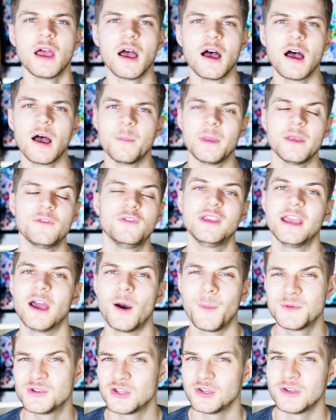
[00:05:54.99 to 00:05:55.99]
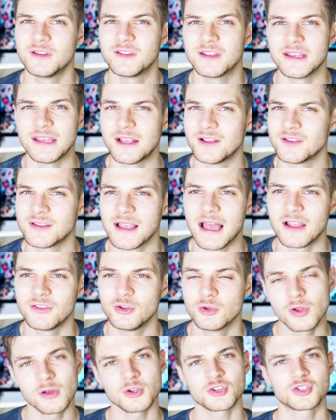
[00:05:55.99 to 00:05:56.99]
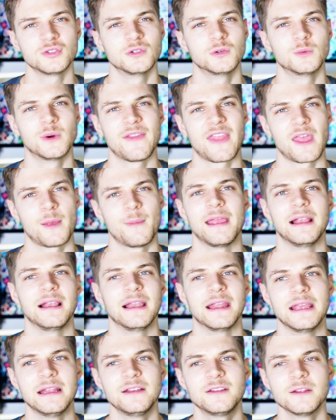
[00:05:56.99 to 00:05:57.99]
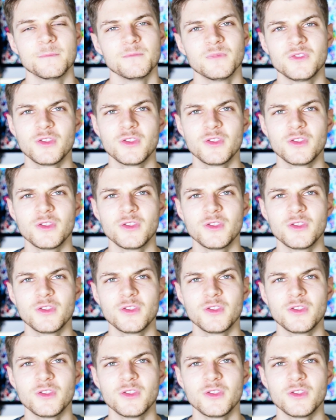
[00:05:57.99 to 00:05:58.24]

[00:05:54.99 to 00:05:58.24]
If you get opportunities and you're not sure where they may lead,